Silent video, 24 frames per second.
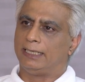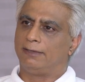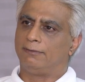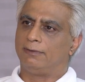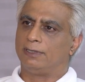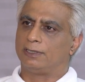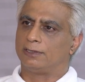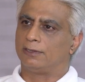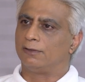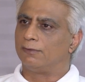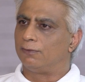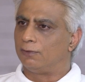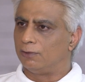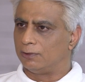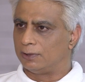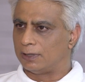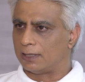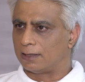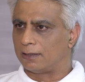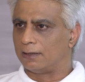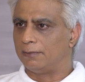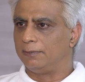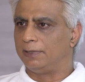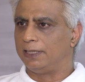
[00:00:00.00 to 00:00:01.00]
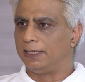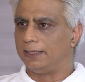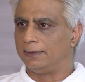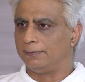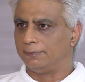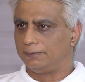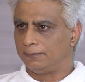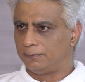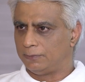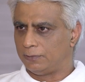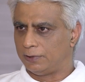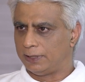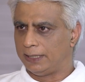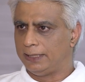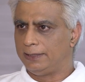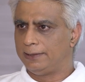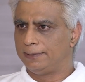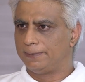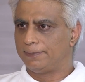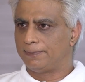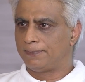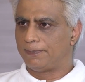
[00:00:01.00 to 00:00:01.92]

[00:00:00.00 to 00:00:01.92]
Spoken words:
in which the flows are coming in, right?